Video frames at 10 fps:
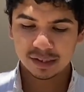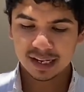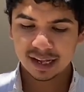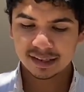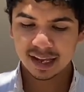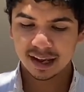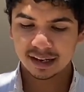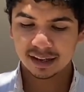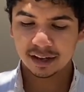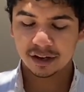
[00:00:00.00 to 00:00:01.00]
sat
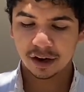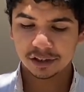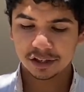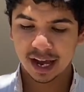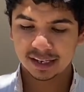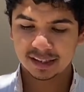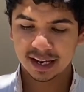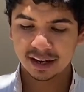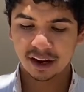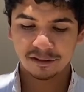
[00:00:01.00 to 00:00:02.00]
sadly in the dark shack,
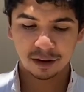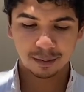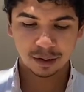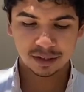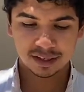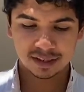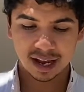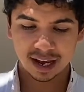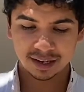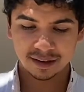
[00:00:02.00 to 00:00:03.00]
taking off our boots and
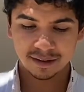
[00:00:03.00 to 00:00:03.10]
sighing.